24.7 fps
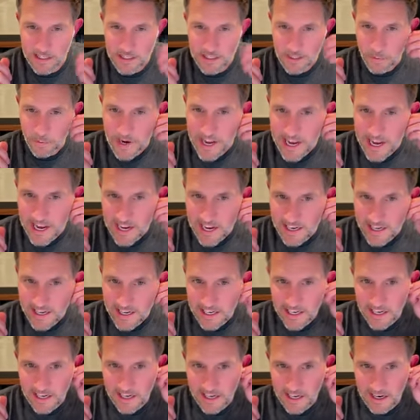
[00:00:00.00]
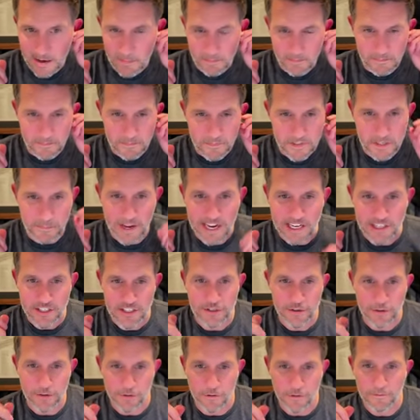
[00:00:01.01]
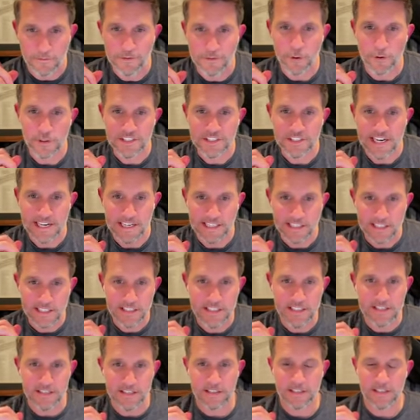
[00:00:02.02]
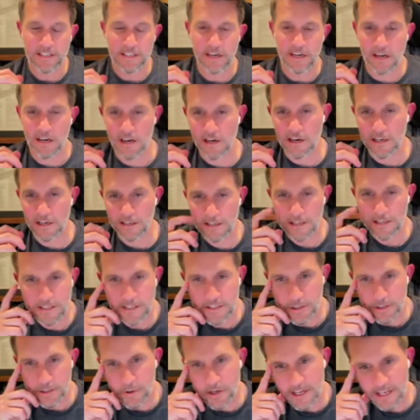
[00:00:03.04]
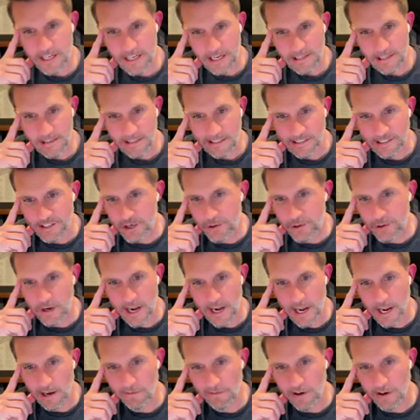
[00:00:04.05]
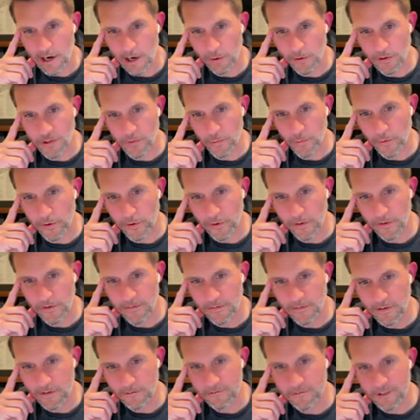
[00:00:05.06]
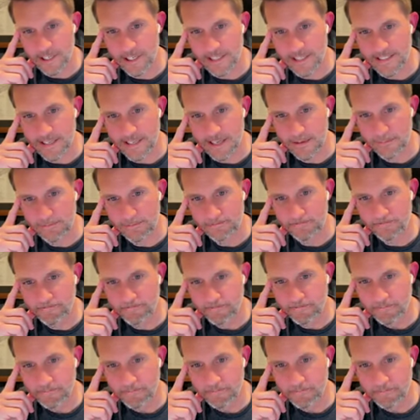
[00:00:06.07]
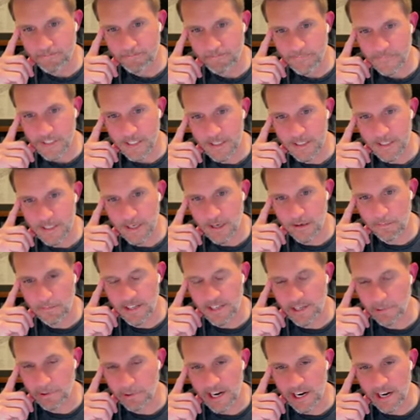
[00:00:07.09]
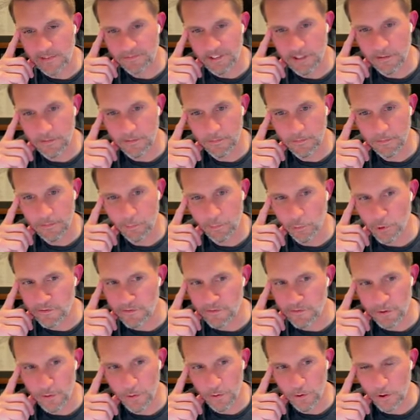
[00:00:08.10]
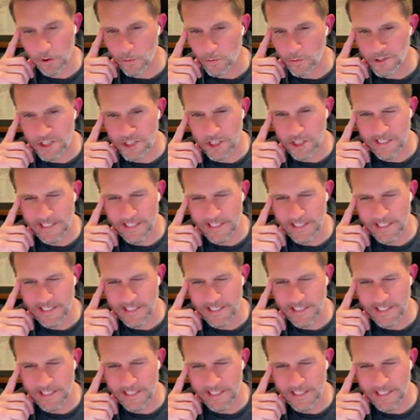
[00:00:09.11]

So we had um, some external fuel tanks on, so we could get like two and a half hours worth of flight time, um, and then we'd have to get, refuel, which